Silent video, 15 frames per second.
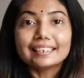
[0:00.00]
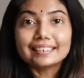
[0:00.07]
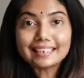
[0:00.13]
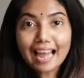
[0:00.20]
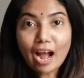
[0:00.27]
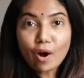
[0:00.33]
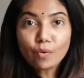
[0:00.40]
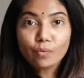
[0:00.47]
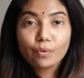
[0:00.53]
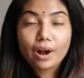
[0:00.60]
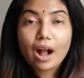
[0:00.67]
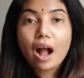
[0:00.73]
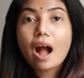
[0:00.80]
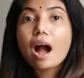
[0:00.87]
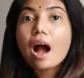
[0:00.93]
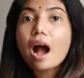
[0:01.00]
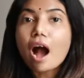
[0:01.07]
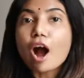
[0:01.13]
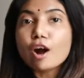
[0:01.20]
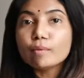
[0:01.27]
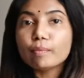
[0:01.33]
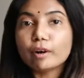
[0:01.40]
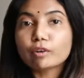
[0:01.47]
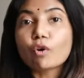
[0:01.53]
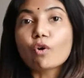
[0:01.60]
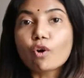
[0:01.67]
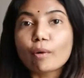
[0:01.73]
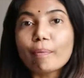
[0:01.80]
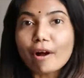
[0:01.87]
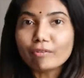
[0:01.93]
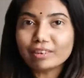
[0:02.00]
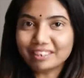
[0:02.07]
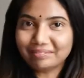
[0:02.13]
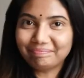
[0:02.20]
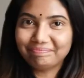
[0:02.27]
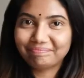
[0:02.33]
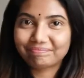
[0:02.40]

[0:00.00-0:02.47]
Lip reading: Now, how about cocoa powder?